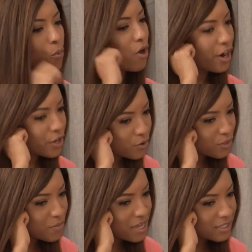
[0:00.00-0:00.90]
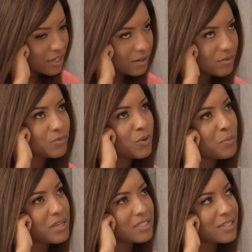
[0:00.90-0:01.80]
Where are you in the meeting? What
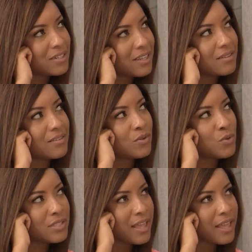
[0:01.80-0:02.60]
meeting? Who's